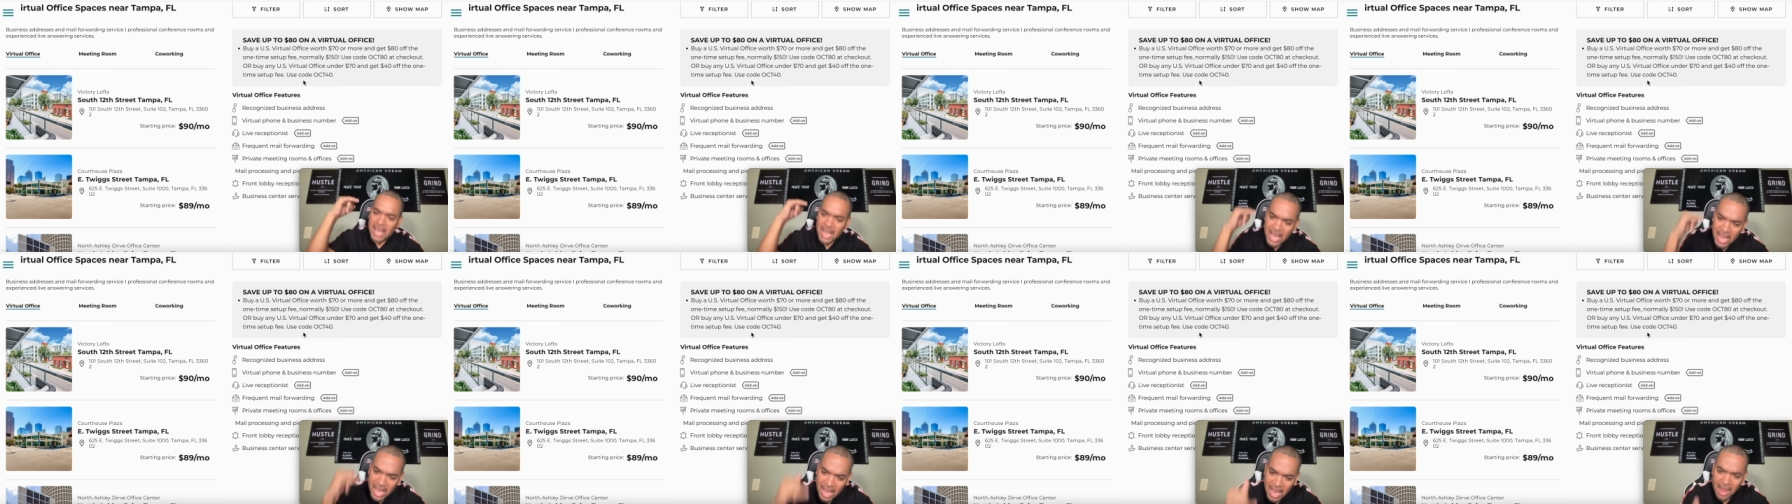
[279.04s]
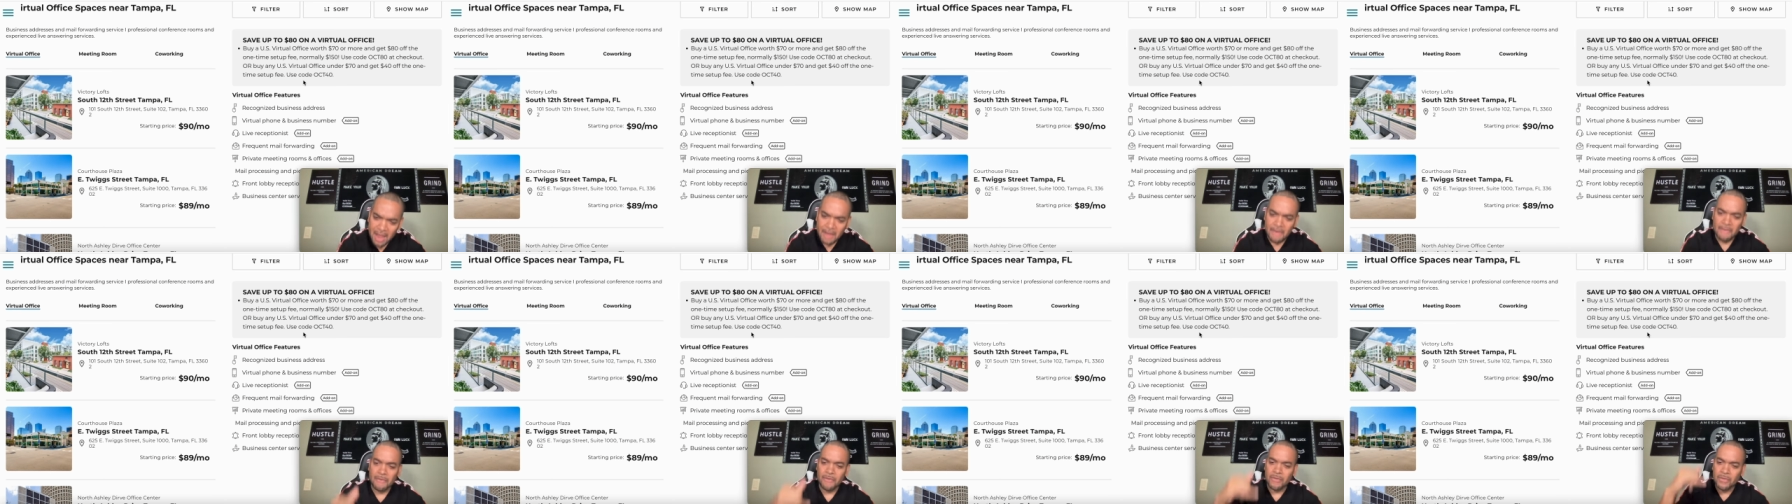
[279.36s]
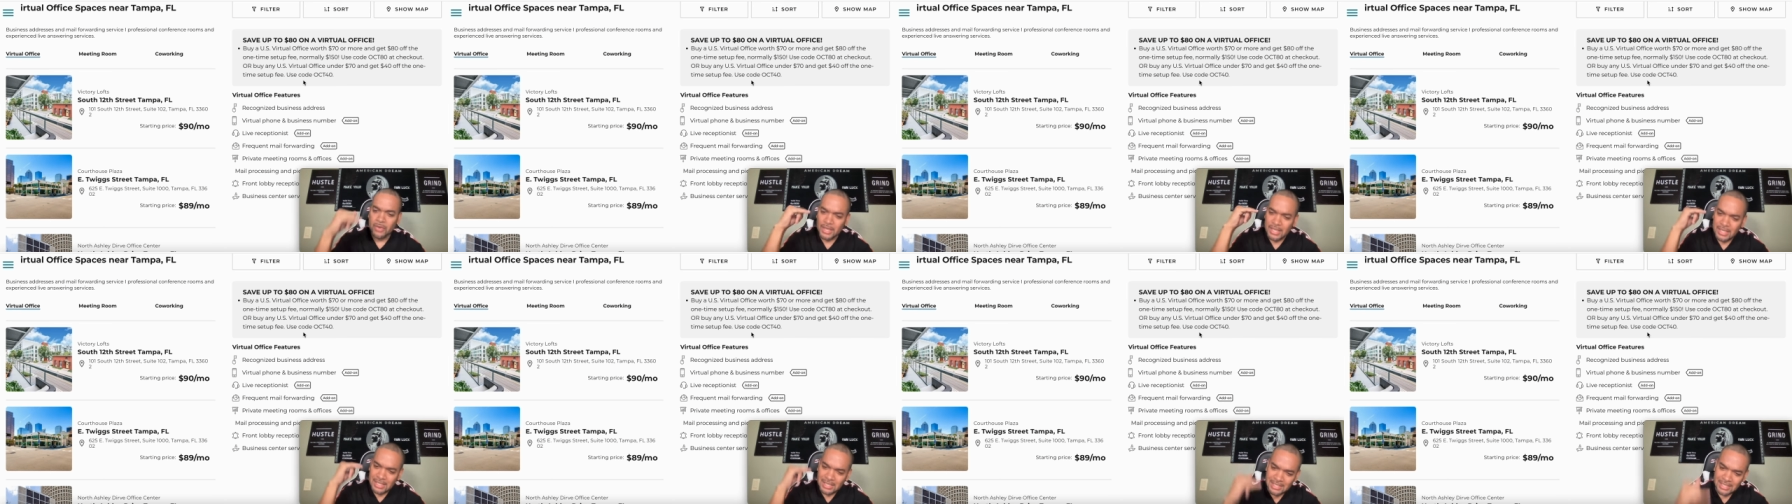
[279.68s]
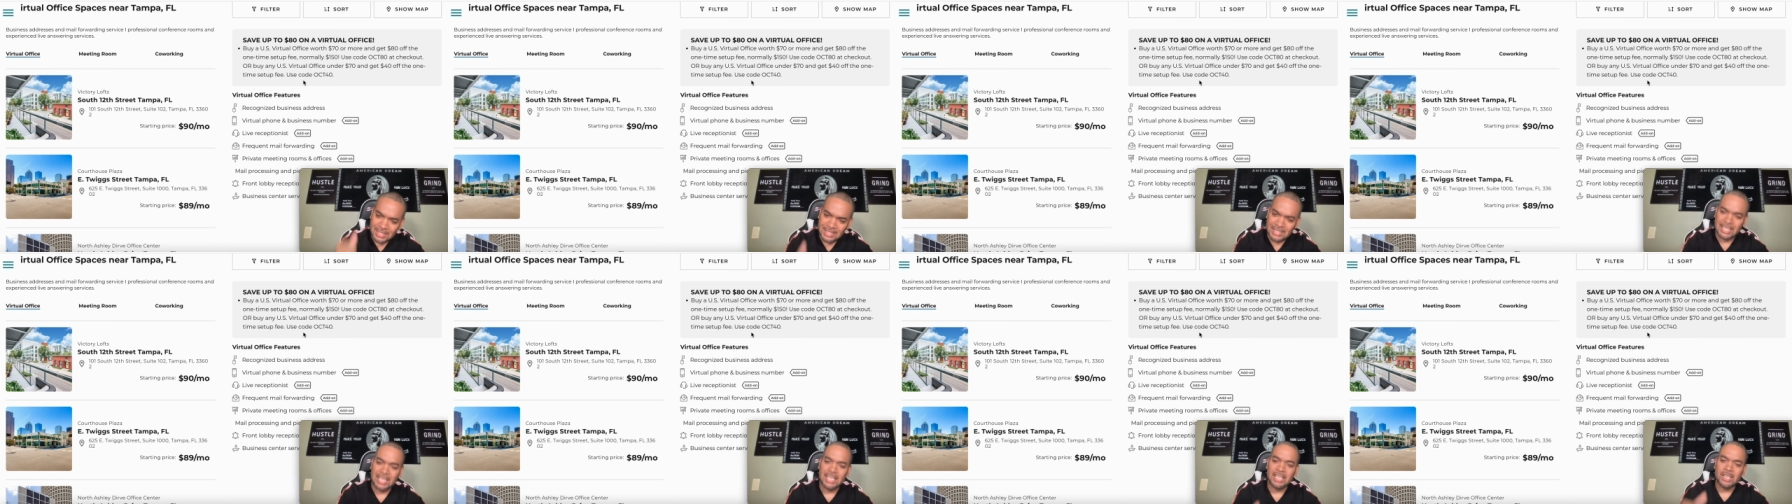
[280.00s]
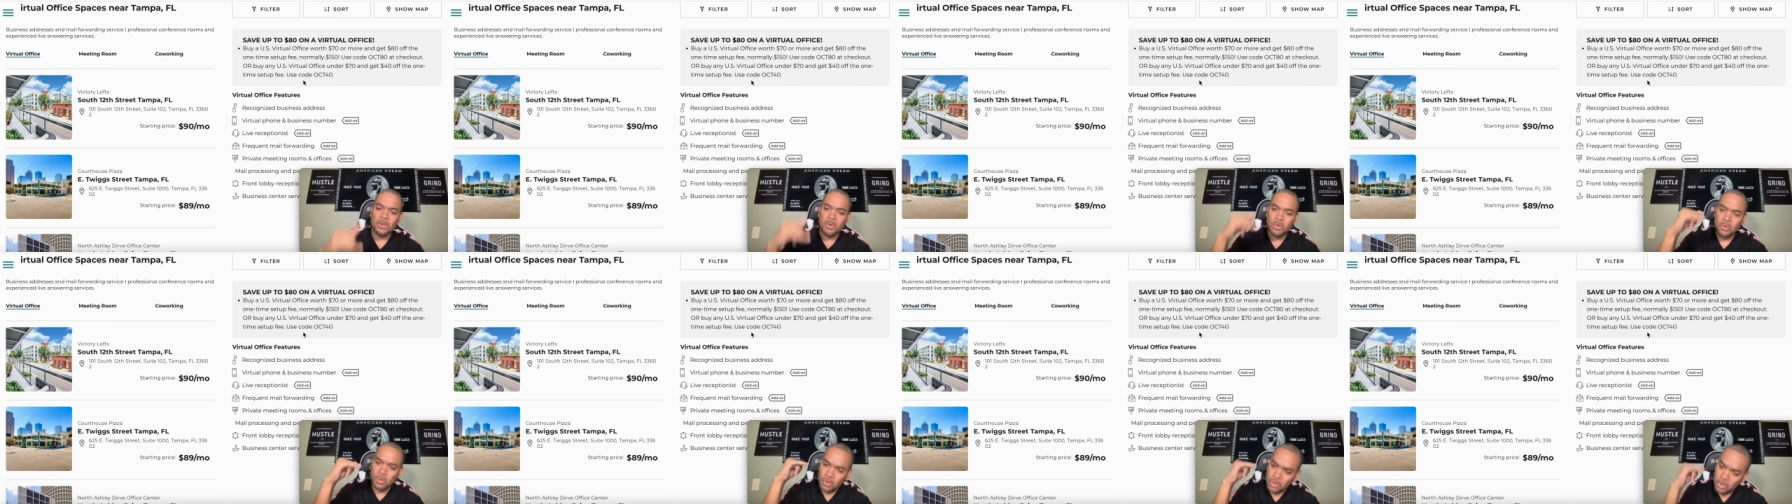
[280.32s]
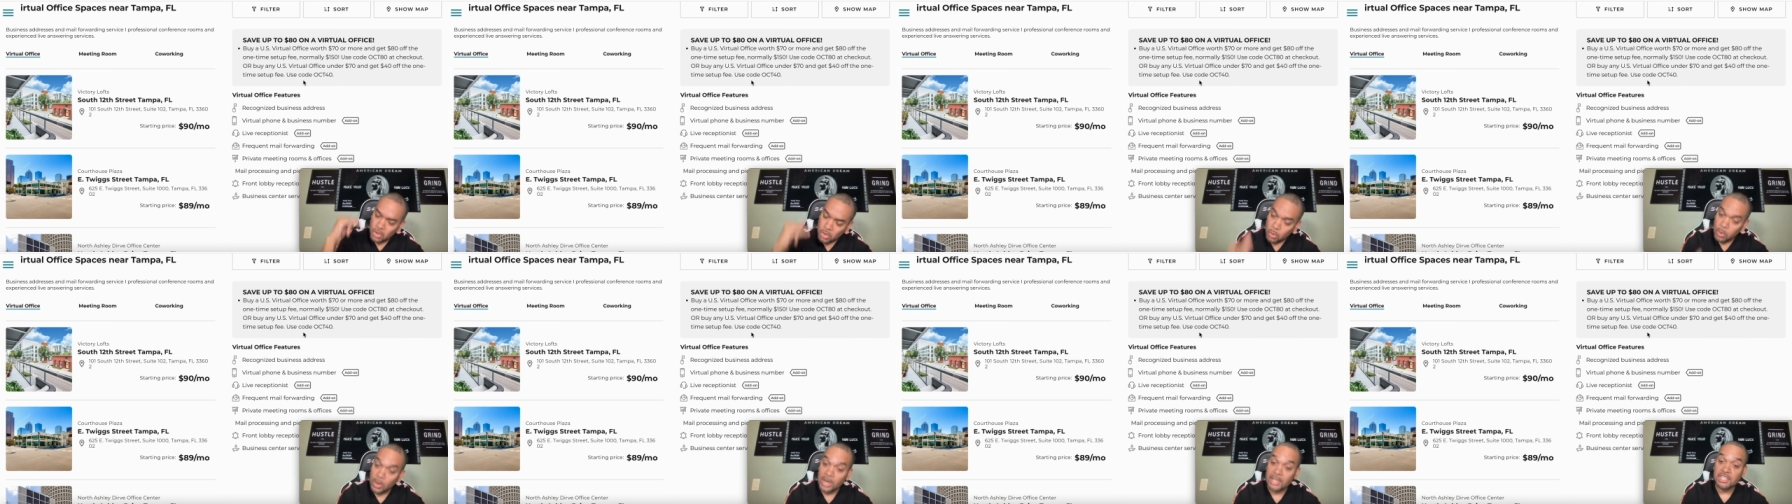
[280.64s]
every single
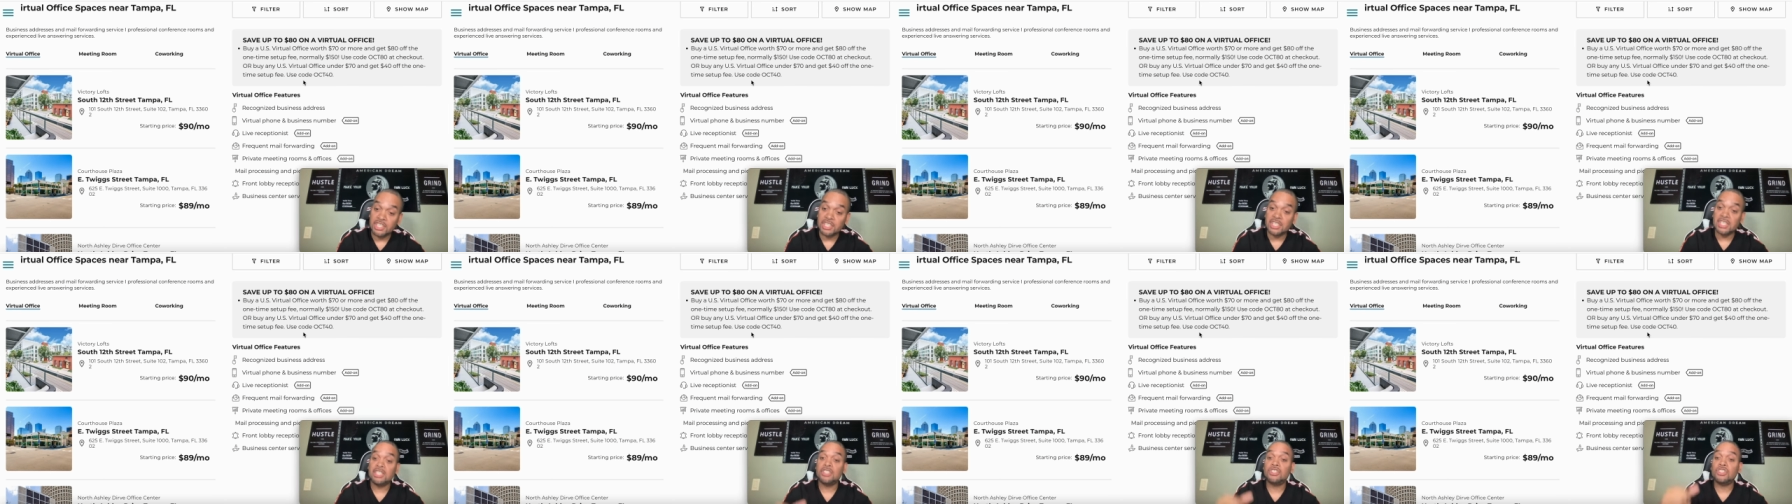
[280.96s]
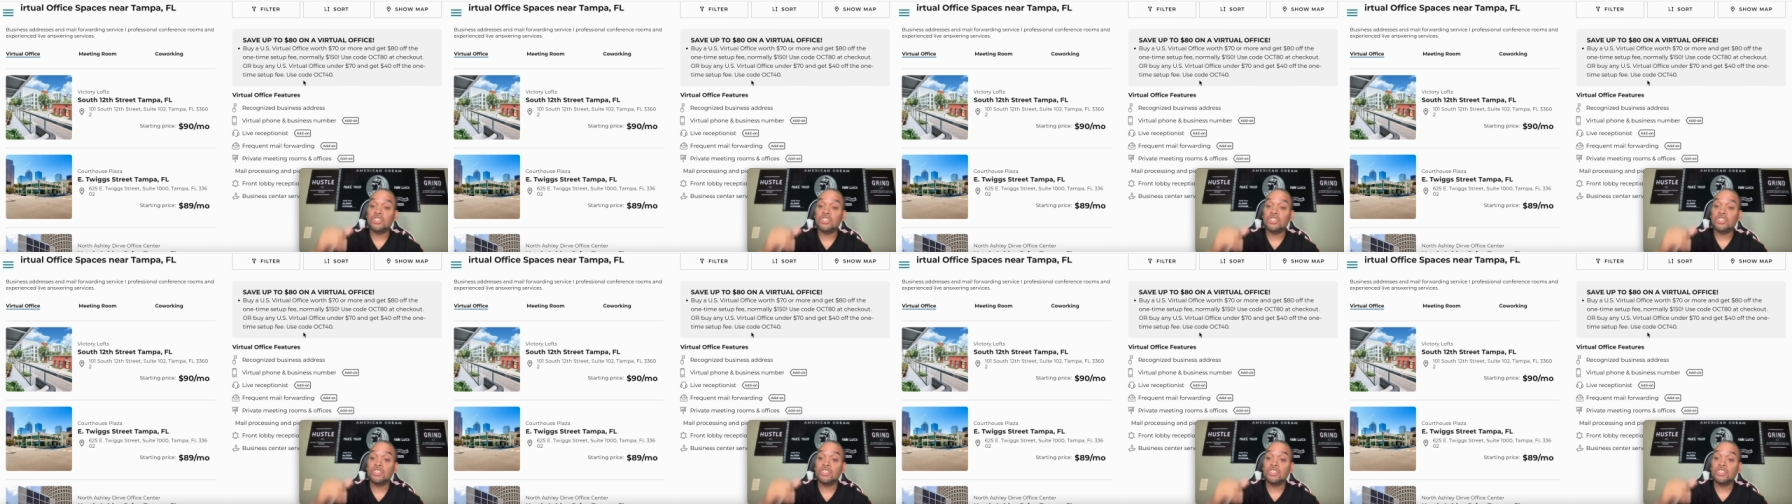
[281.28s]
question